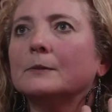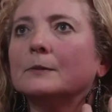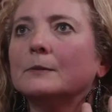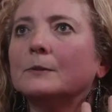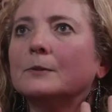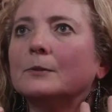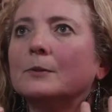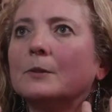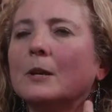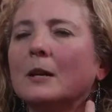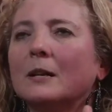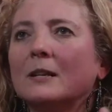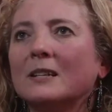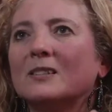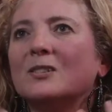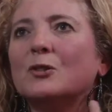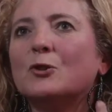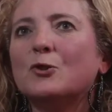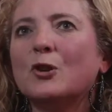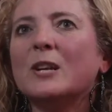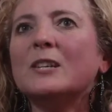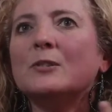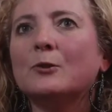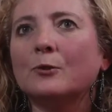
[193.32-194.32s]

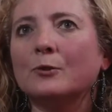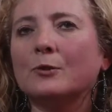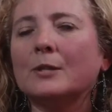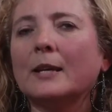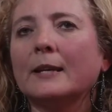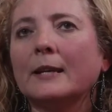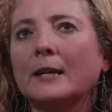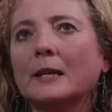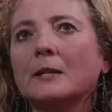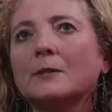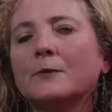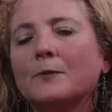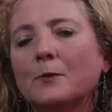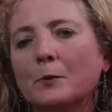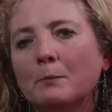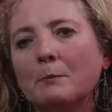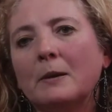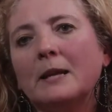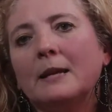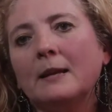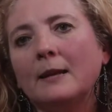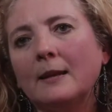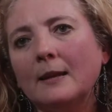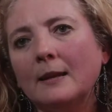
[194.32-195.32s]
stressors, I guess, for
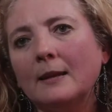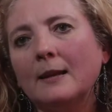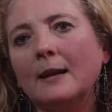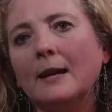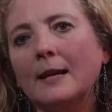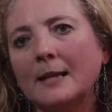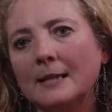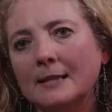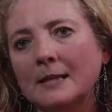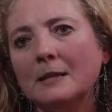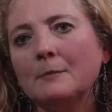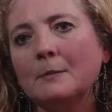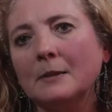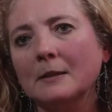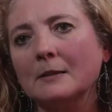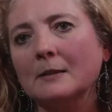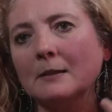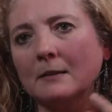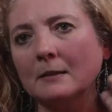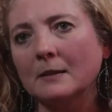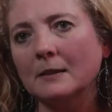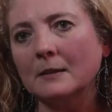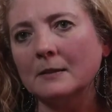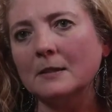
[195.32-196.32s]
many academics
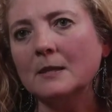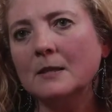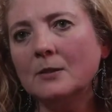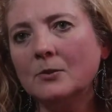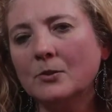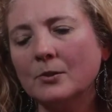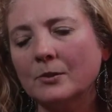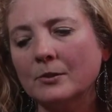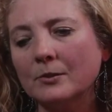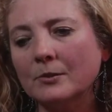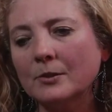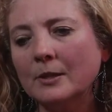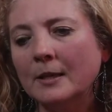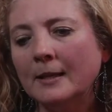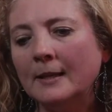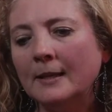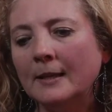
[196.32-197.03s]
and teachers,